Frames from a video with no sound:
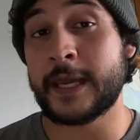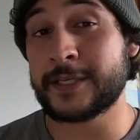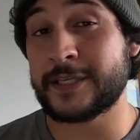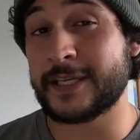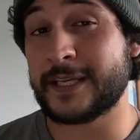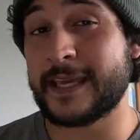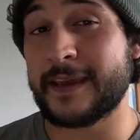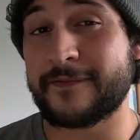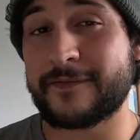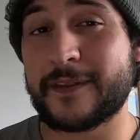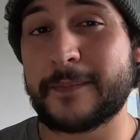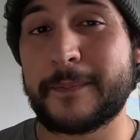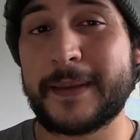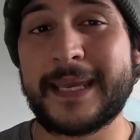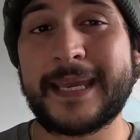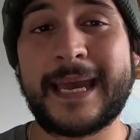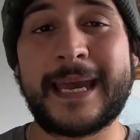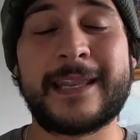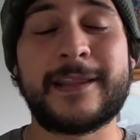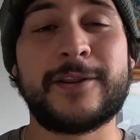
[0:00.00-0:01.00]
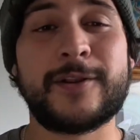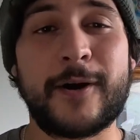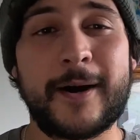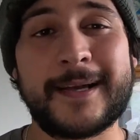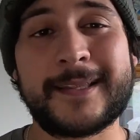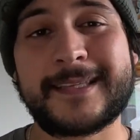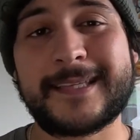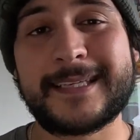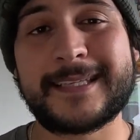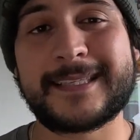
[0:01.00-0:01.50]
He actually gifted me a
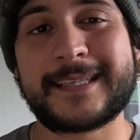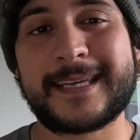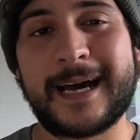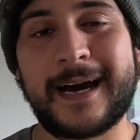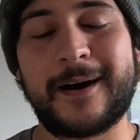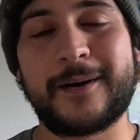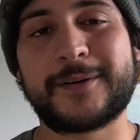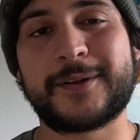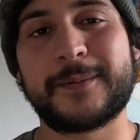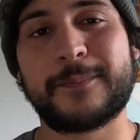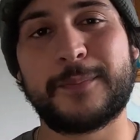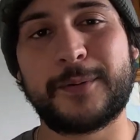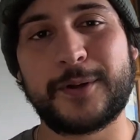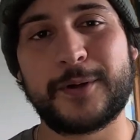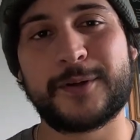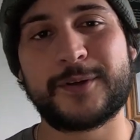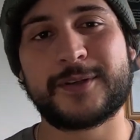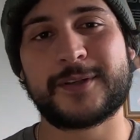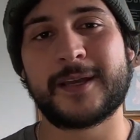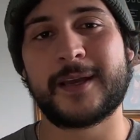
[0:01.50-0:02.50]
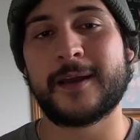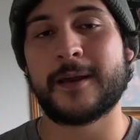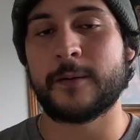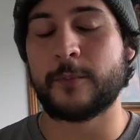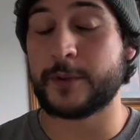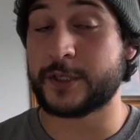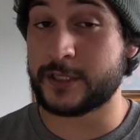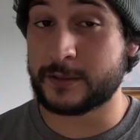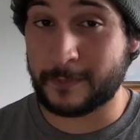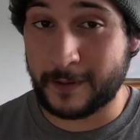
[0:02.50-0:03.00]
90s Carlton Blues,
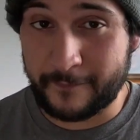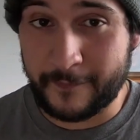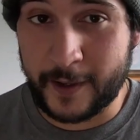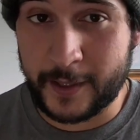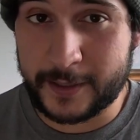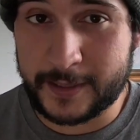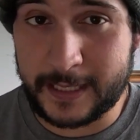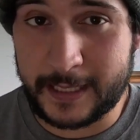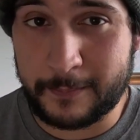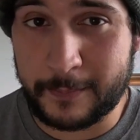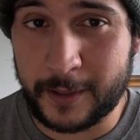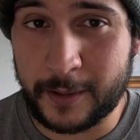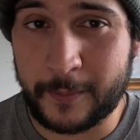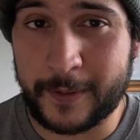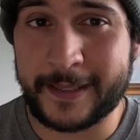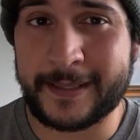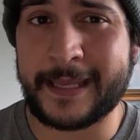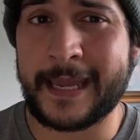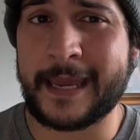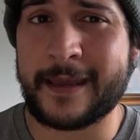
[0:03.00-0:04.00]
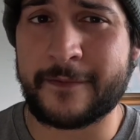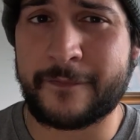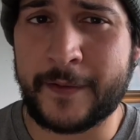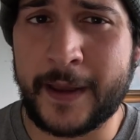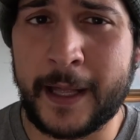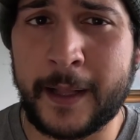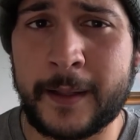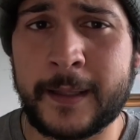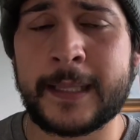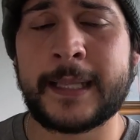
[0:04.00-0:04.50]
which is my favorite team by the way in the
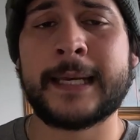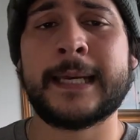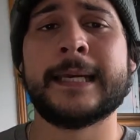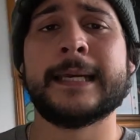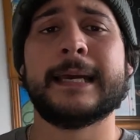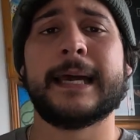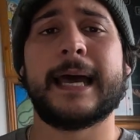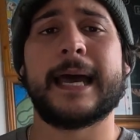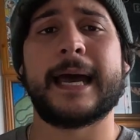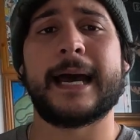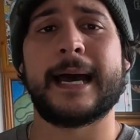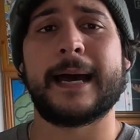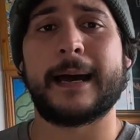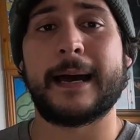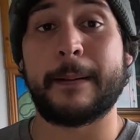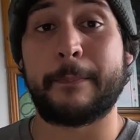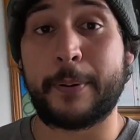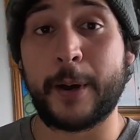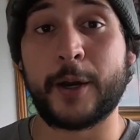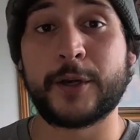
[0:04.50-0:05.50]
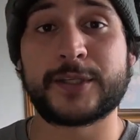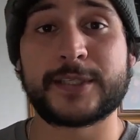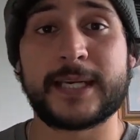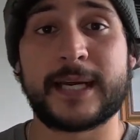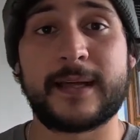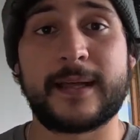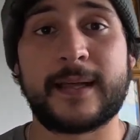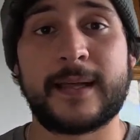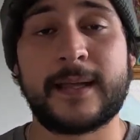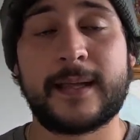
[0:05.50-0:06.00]
AFL, uh, a
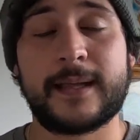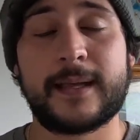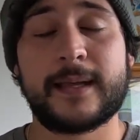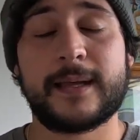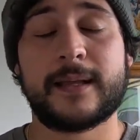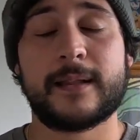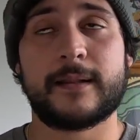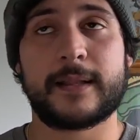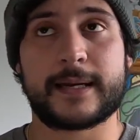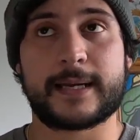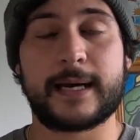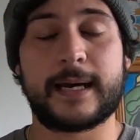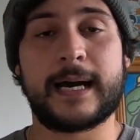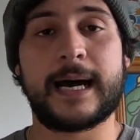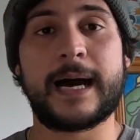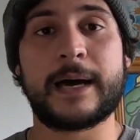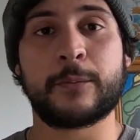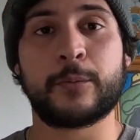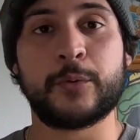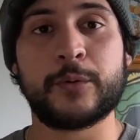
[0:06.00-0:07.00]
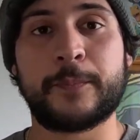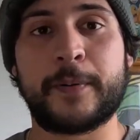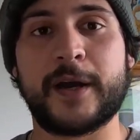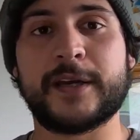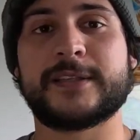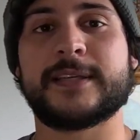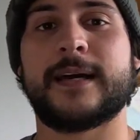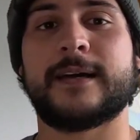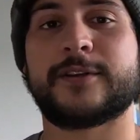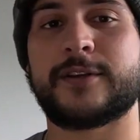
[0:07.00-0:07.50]
poster, like a hardwood
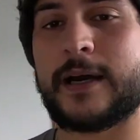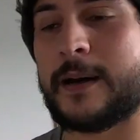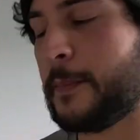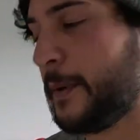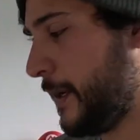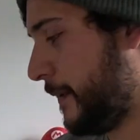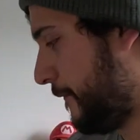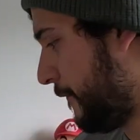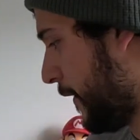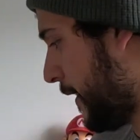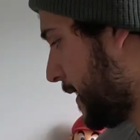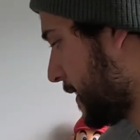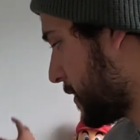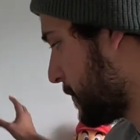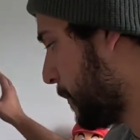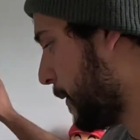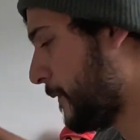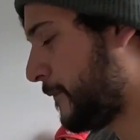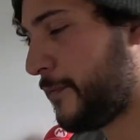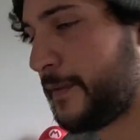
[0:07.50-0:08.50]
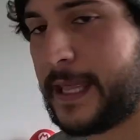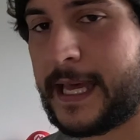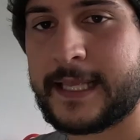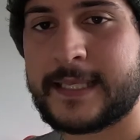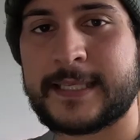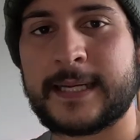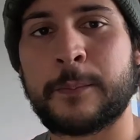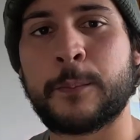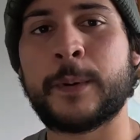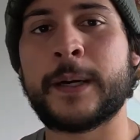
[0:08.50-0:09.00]
poster. So I'm gonna find a spot for
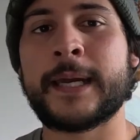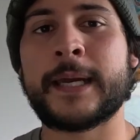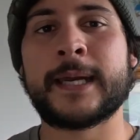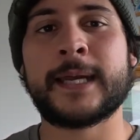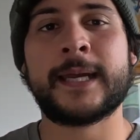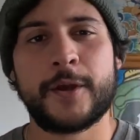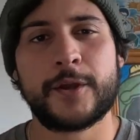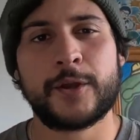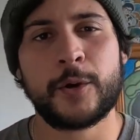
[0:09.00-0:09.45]
that somewhere.